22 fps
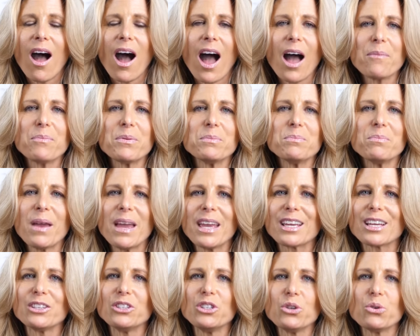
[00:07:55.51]
I've been
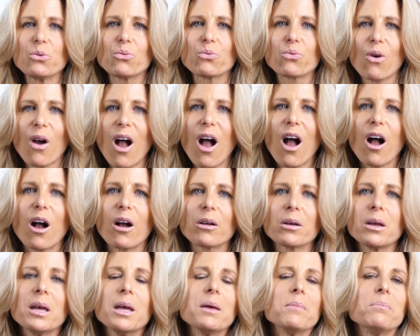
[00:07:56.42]
making you
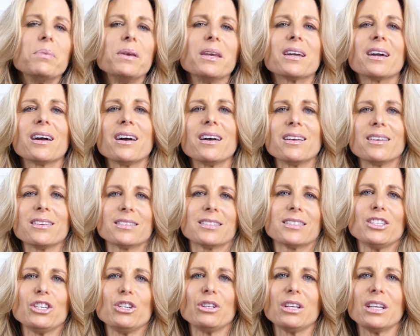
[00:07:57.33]
wrong
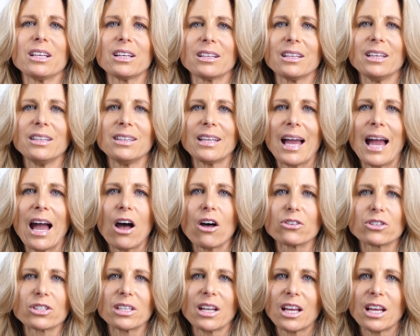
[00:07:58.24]
because you didn't clean the house,